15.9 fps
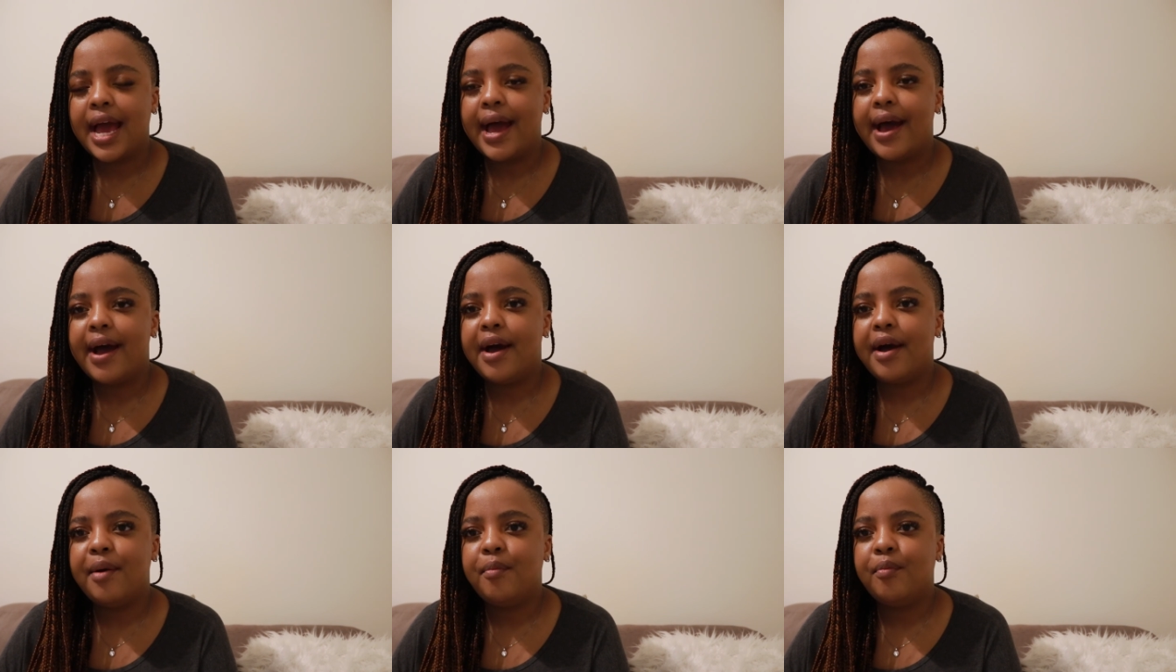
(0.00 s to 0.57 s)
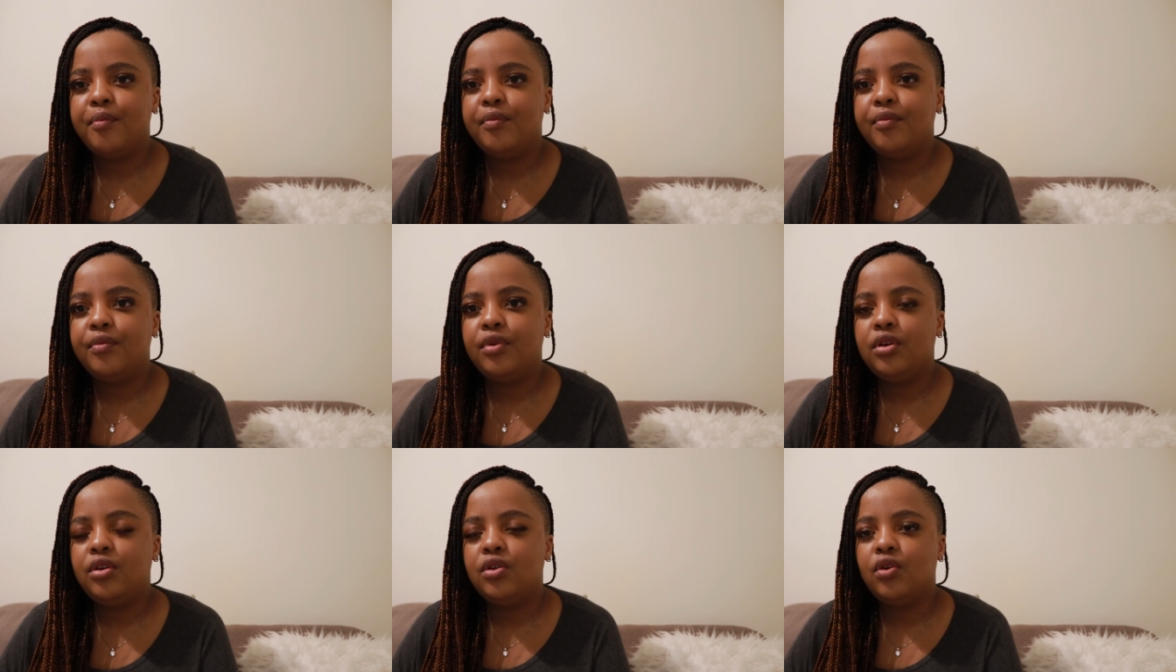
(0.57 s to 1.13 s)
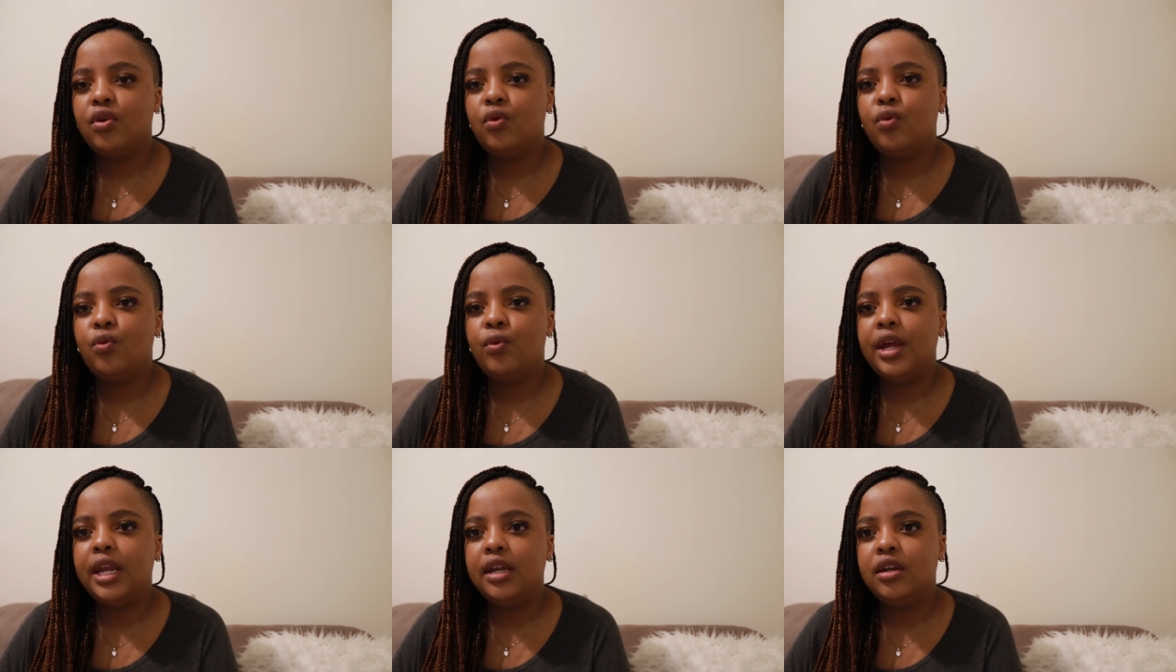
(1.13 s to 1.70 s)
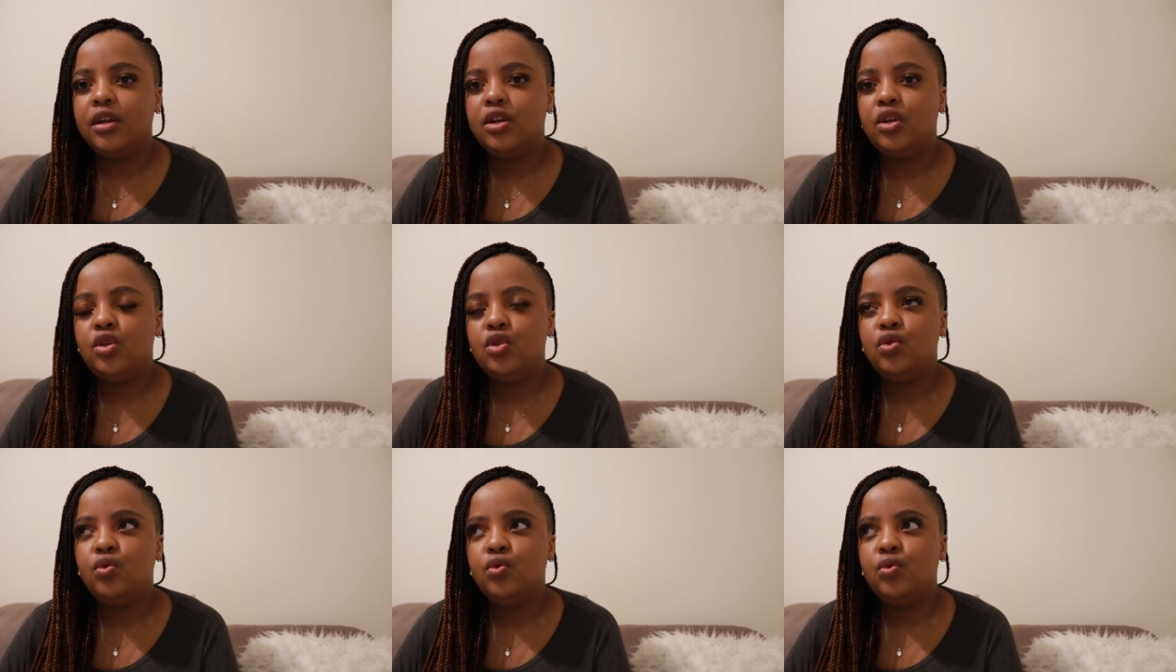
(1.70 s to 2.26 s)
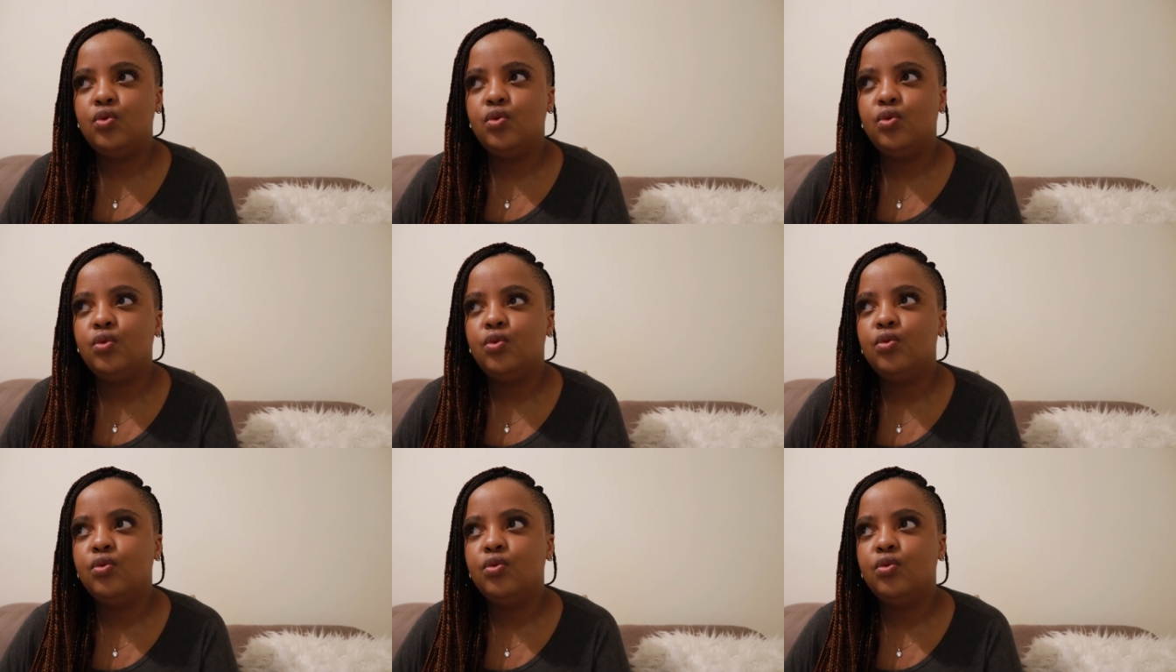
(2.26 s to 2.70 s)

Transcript: Um, you know, when you